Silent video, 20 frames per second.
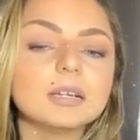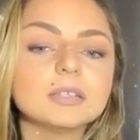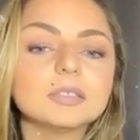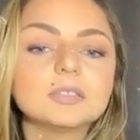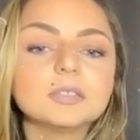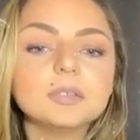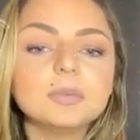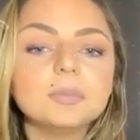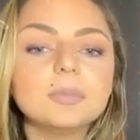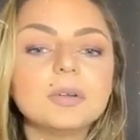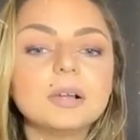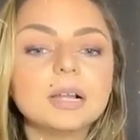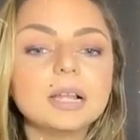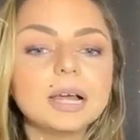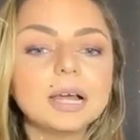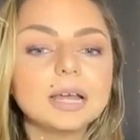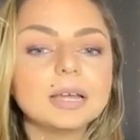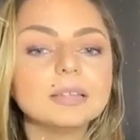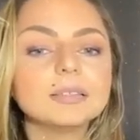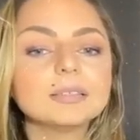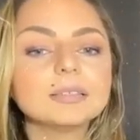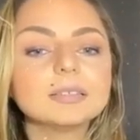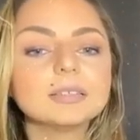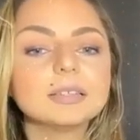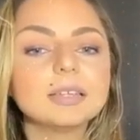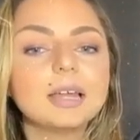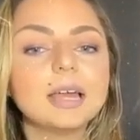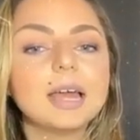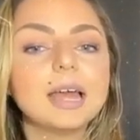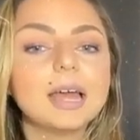Super light
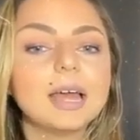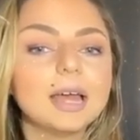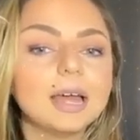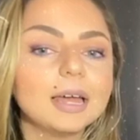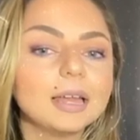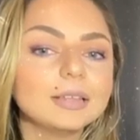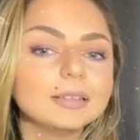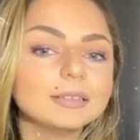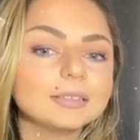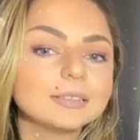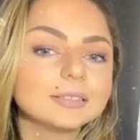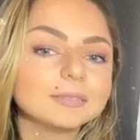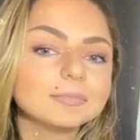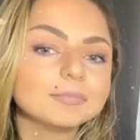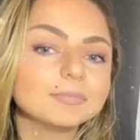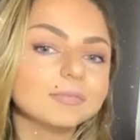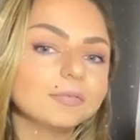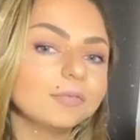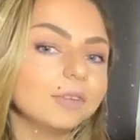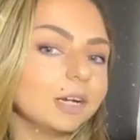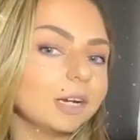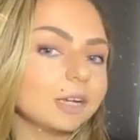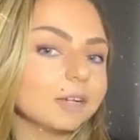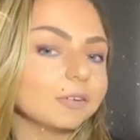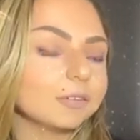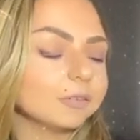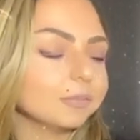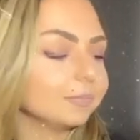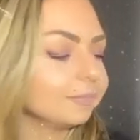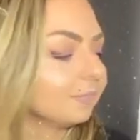and very
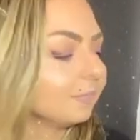cool.